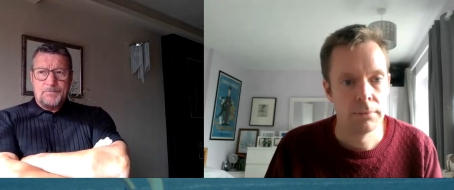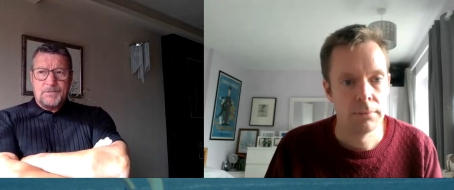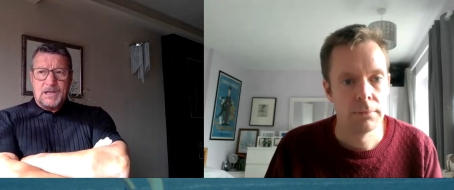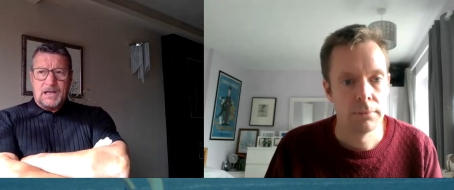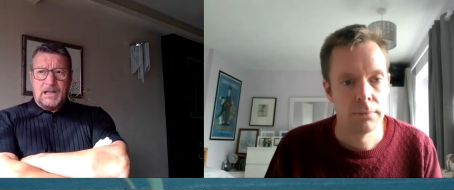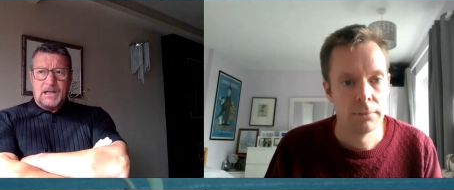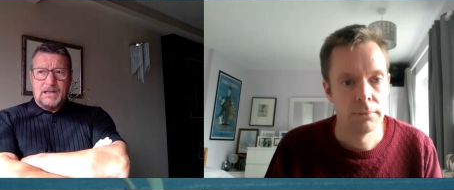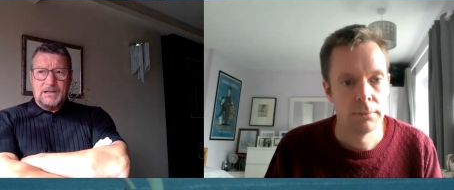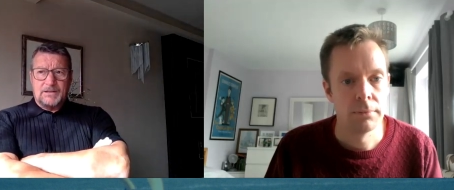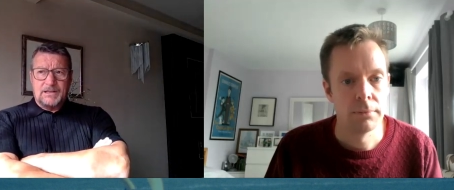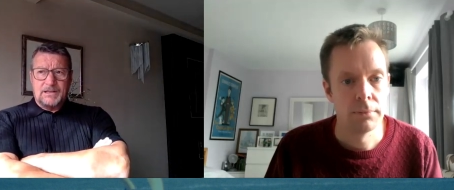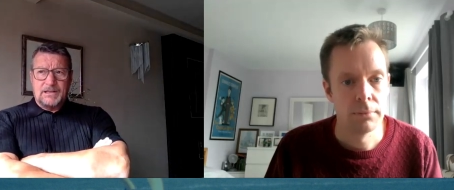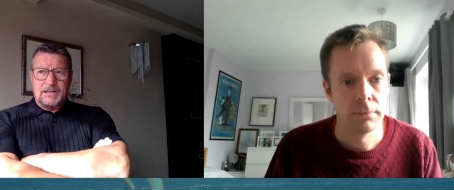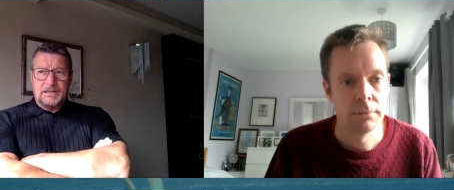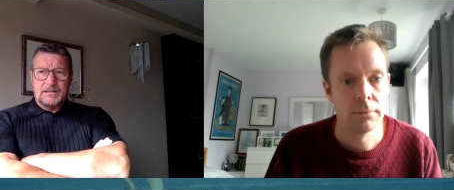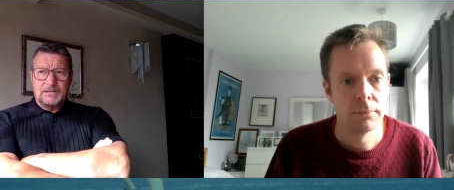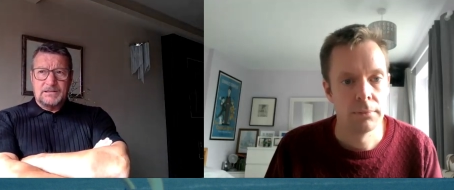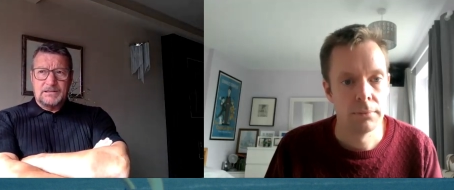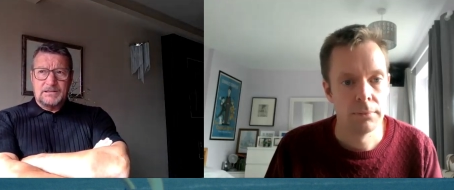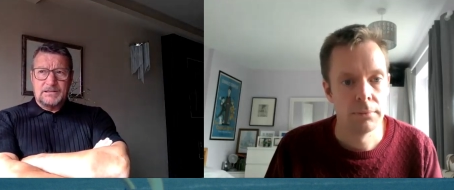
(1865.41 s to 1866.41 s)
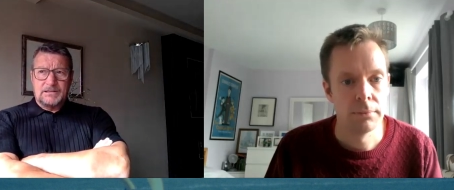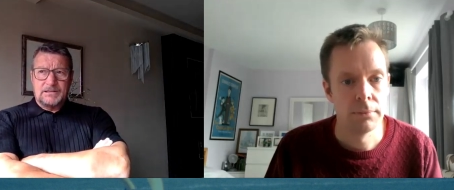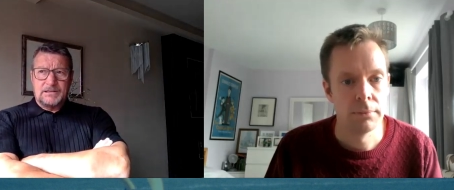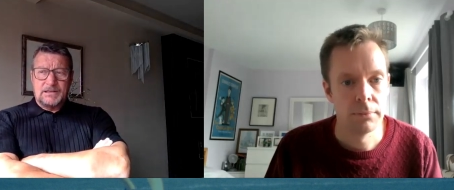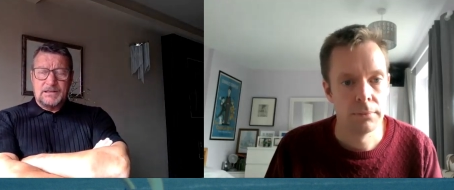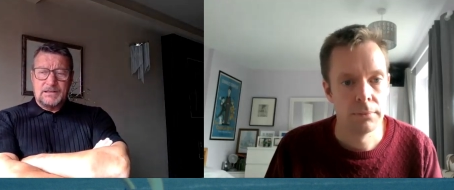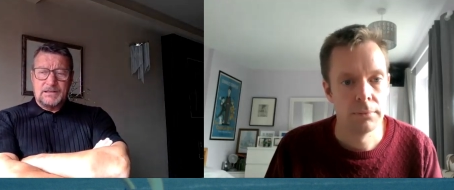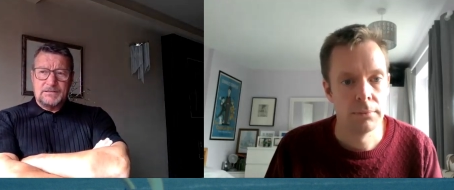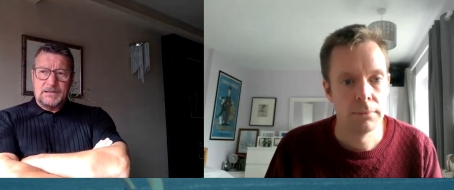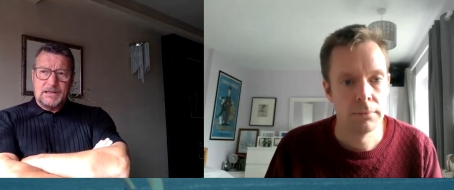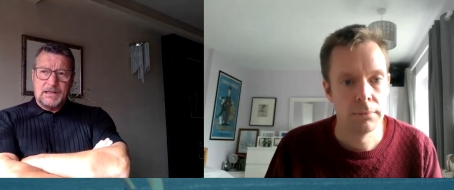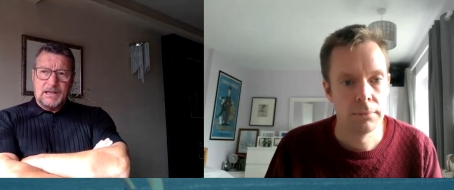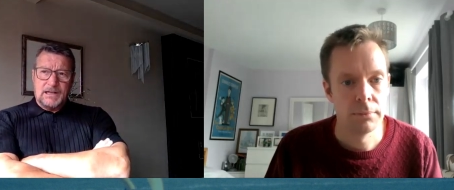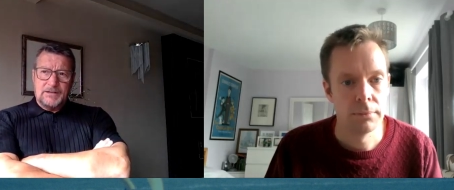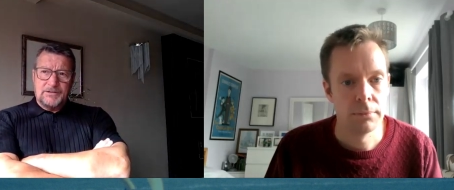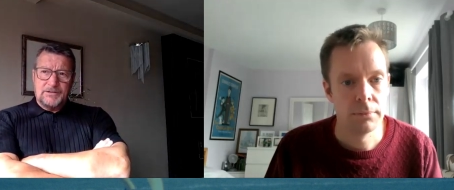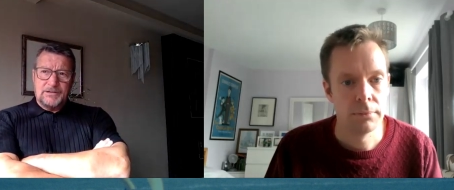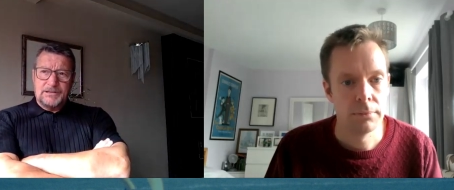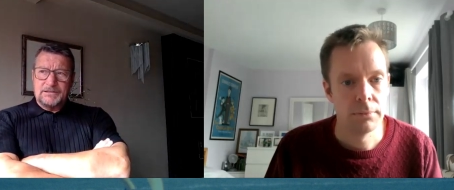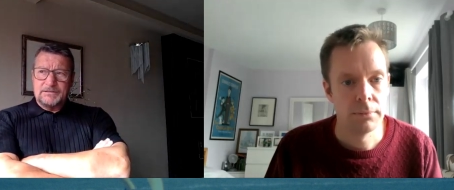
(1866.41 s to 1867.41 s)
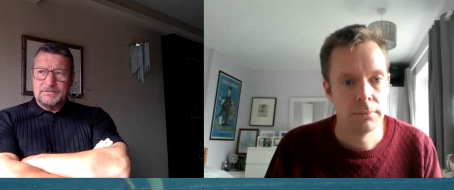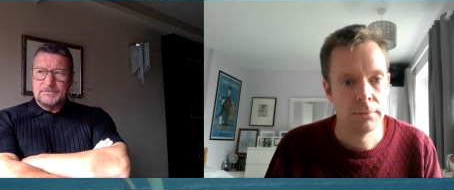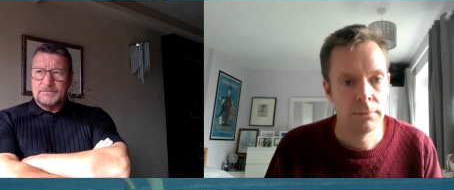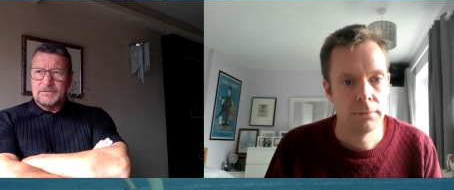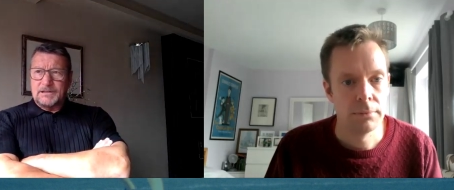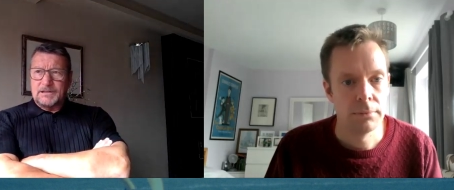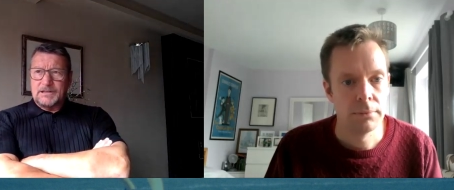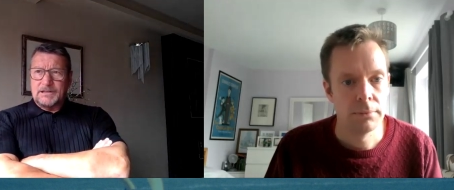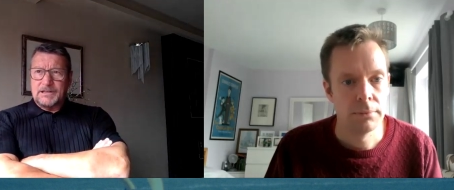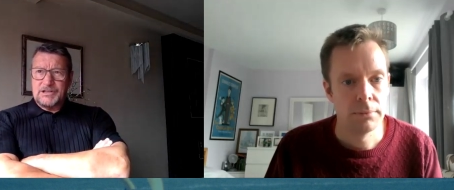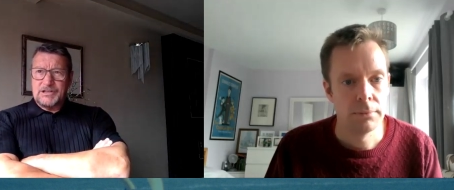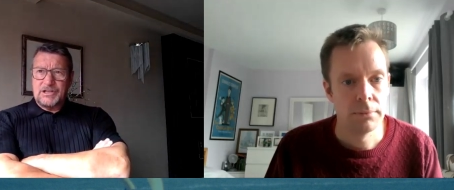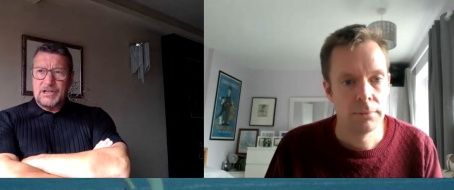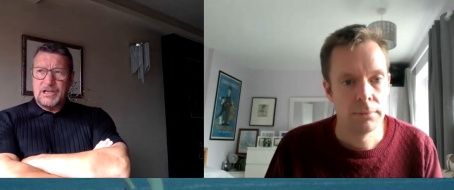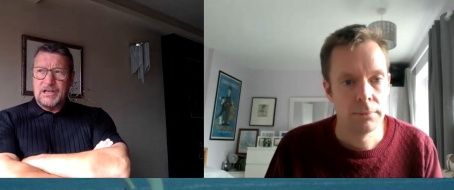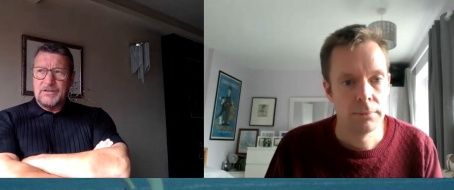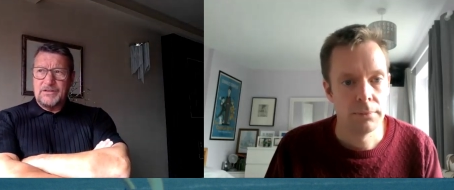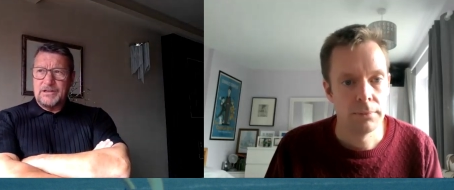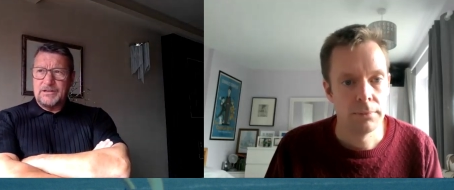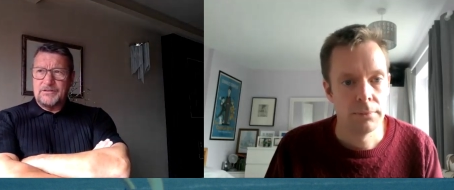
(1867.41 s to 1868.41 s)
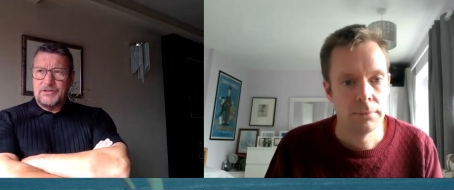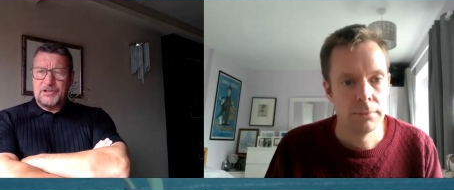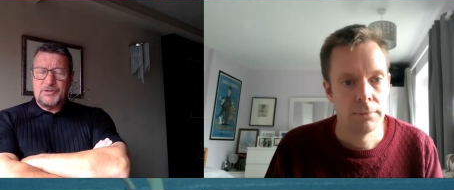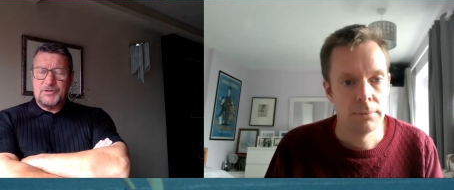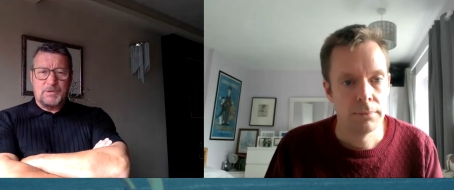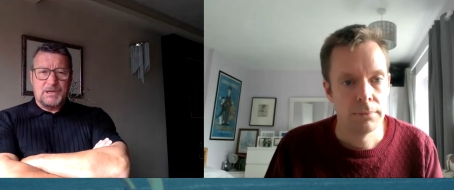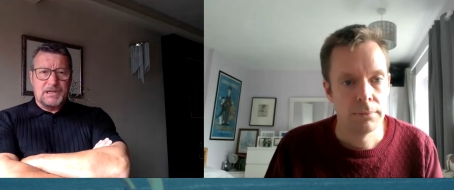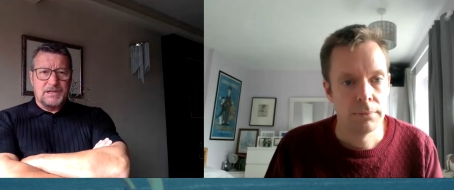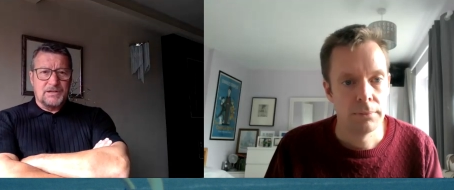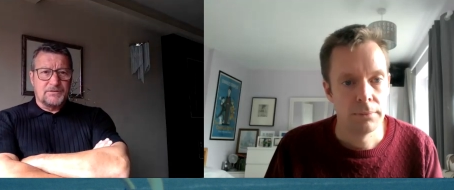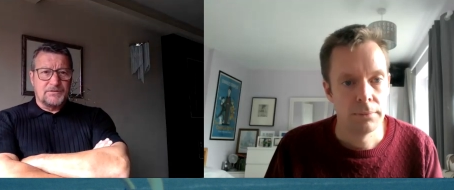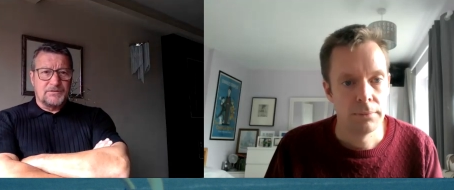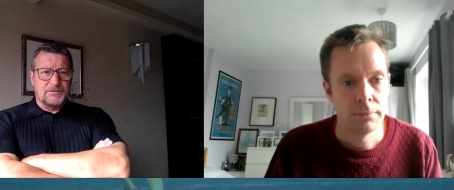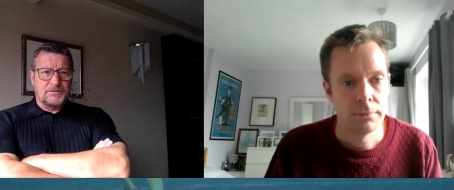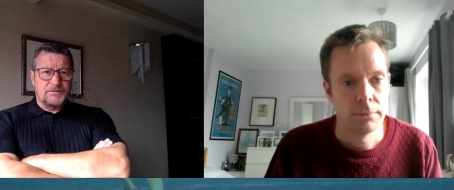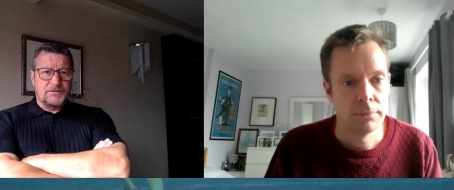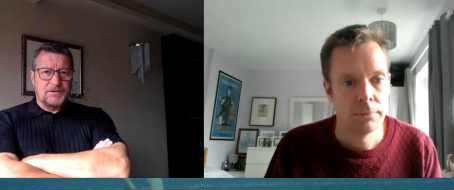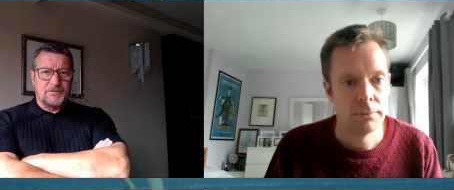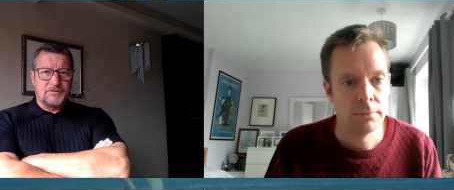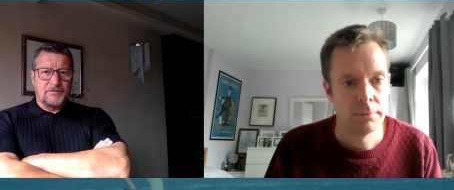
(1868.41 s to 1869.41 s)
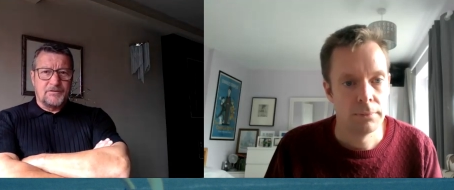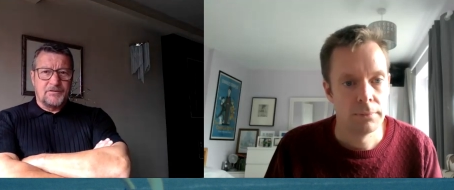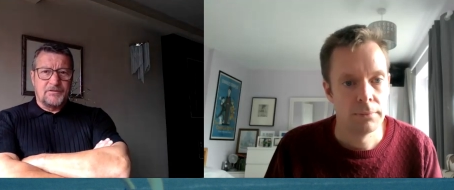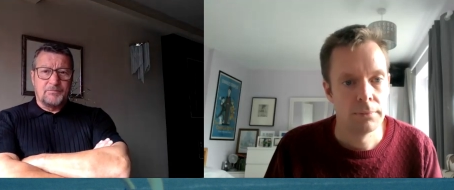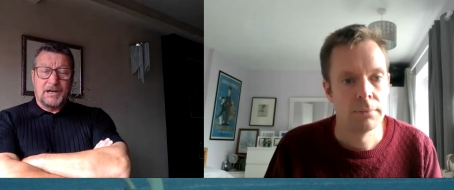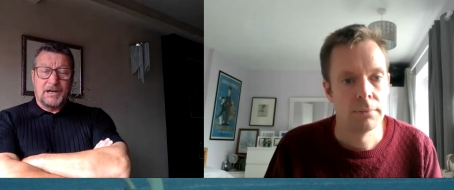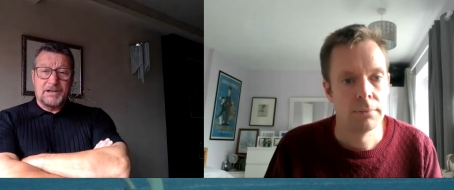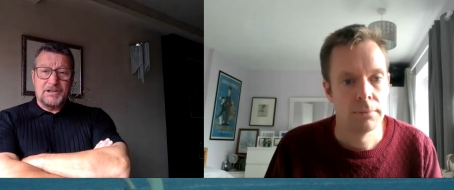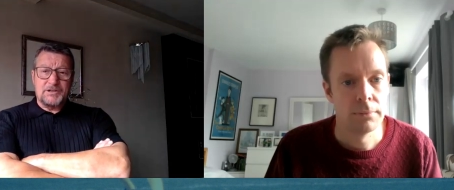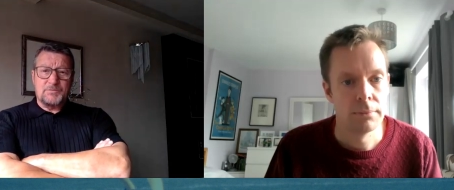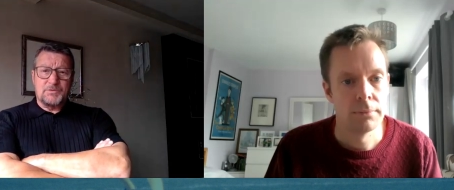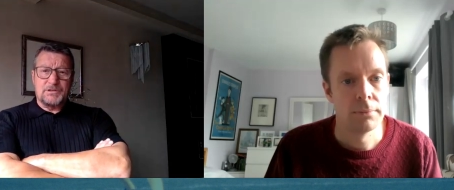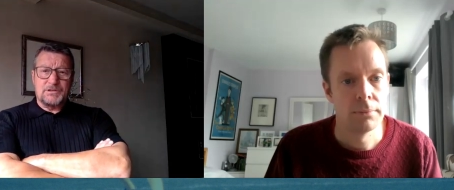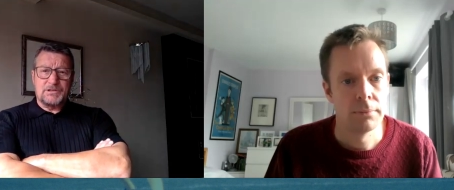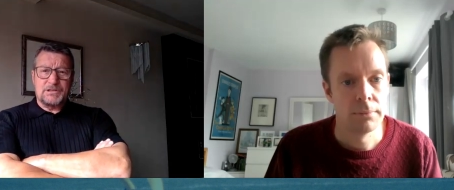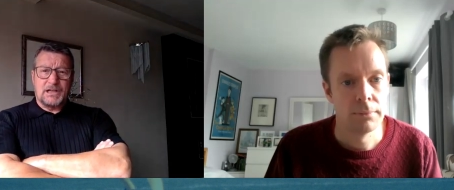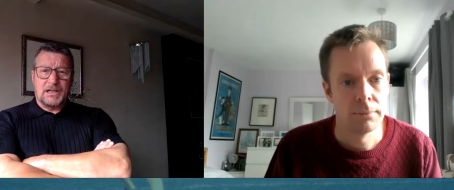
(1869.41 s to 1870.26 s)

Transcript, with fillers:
Speaker 1: I like the I like the I can say the, the speed of, of, of management.